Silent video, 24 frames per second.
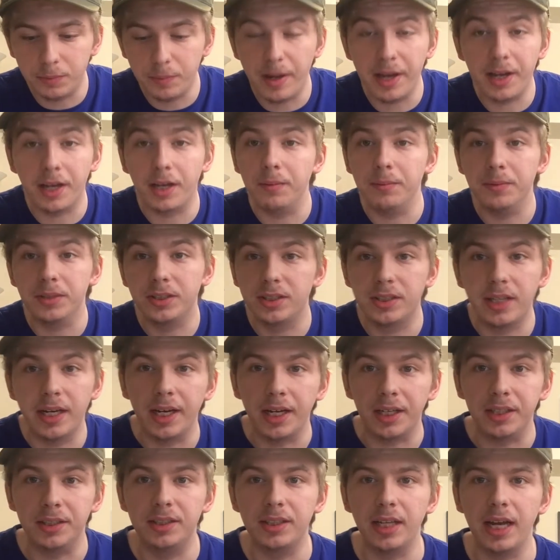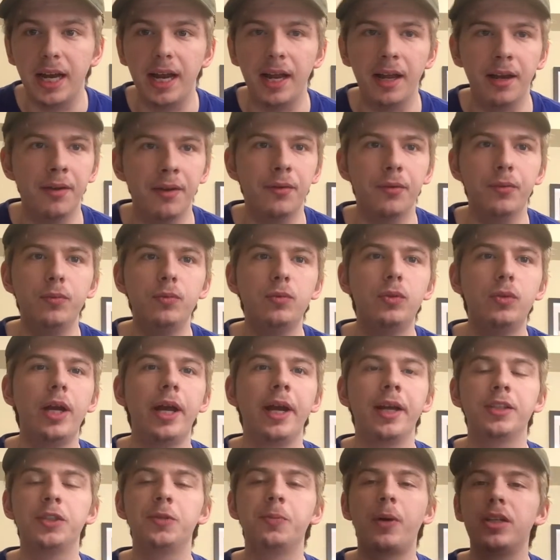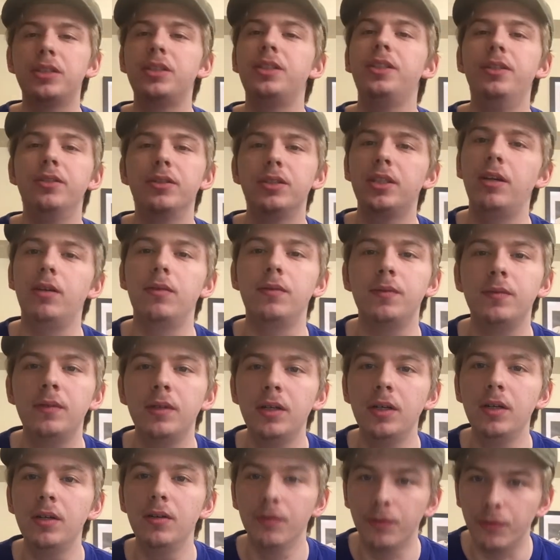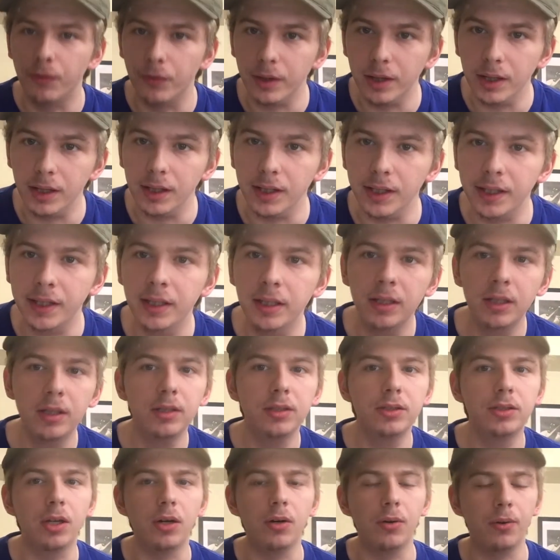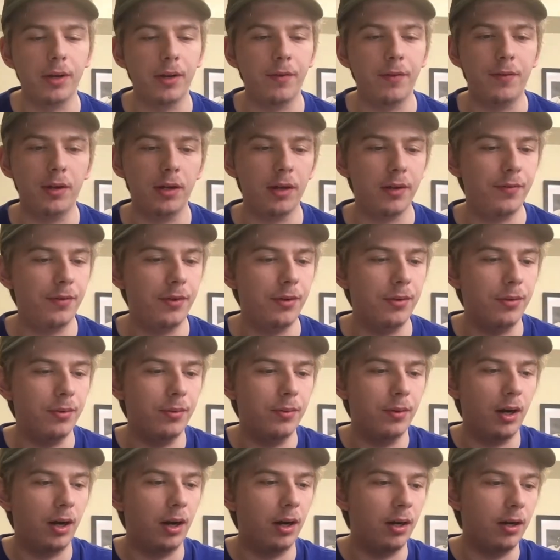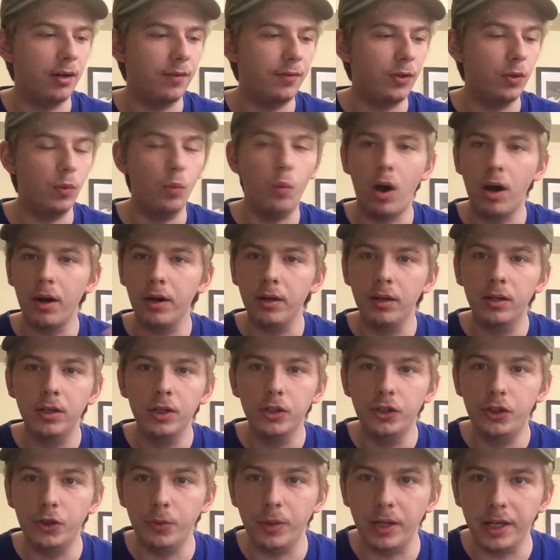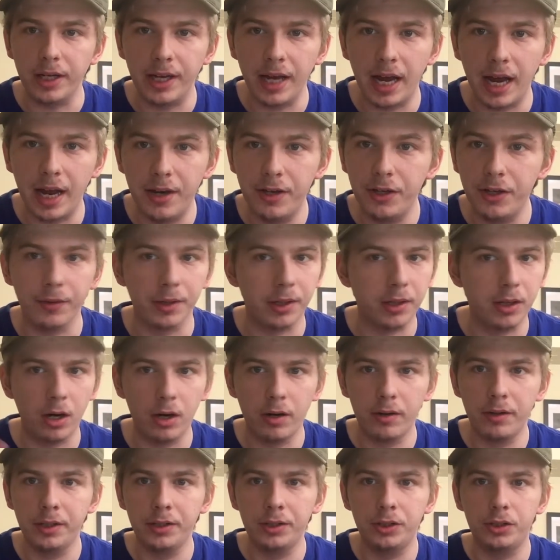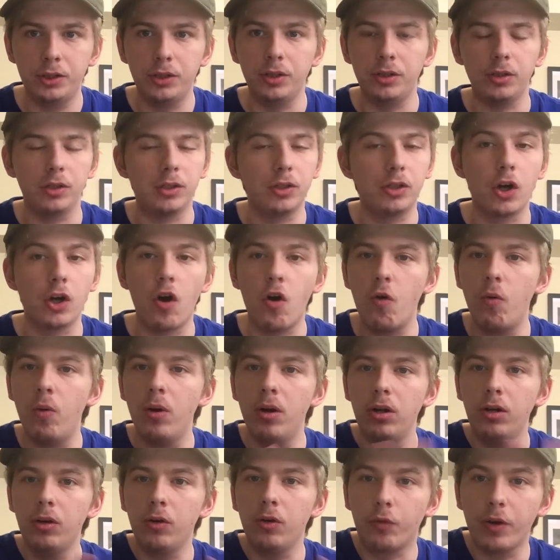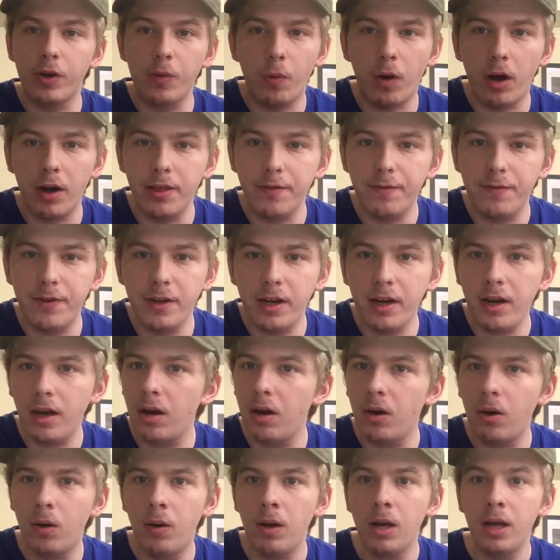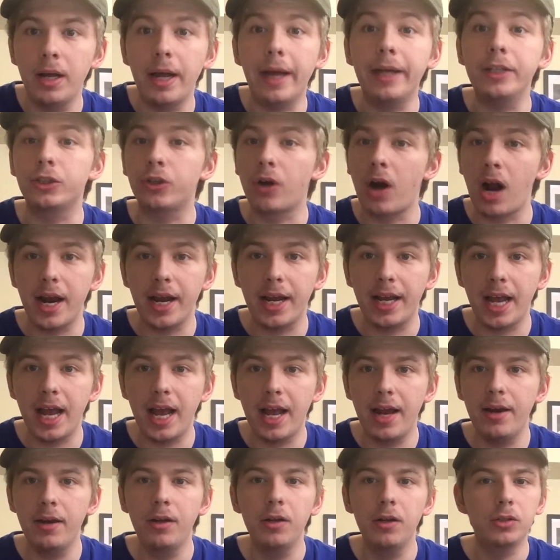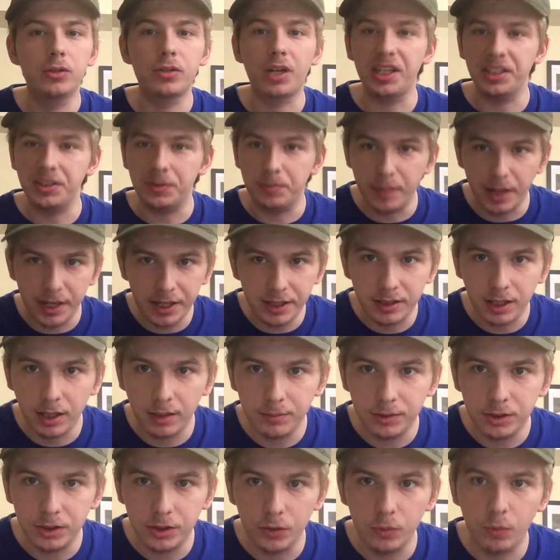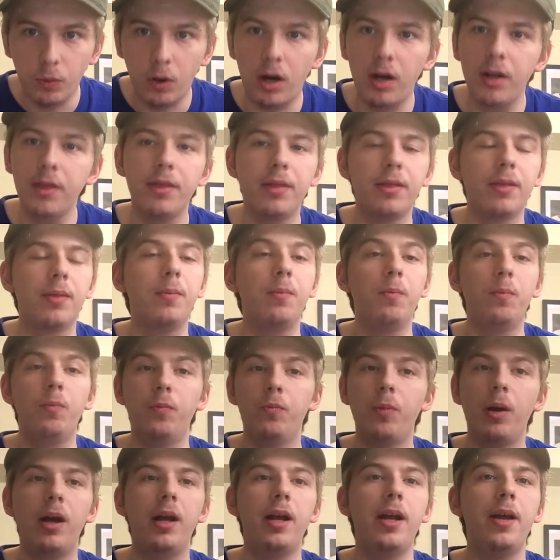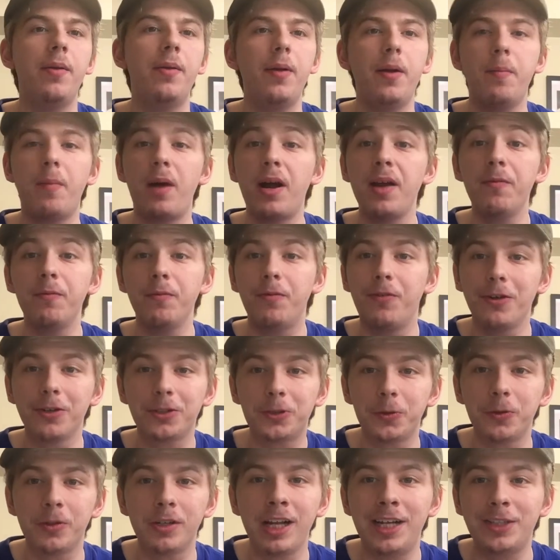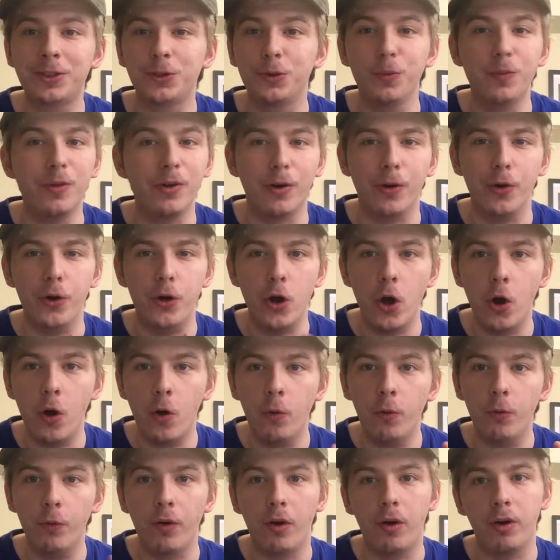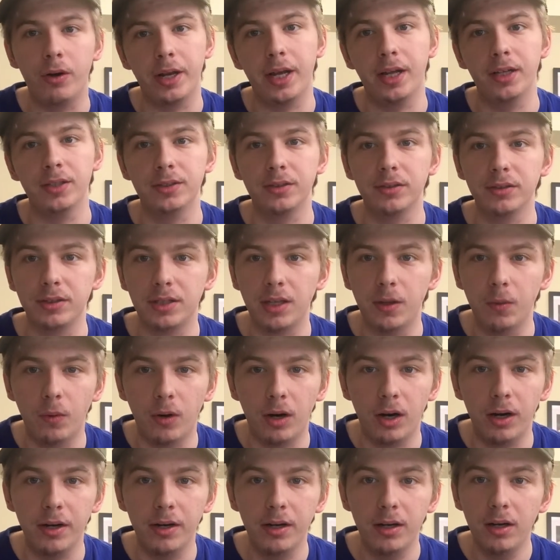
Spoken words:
making mistakes and expressing yourself freely. So if you want to do it again, you're encouraged to go rewind the video and try again. Try as many times as you want. But in my virtual classroom, there are no wrong answers. And I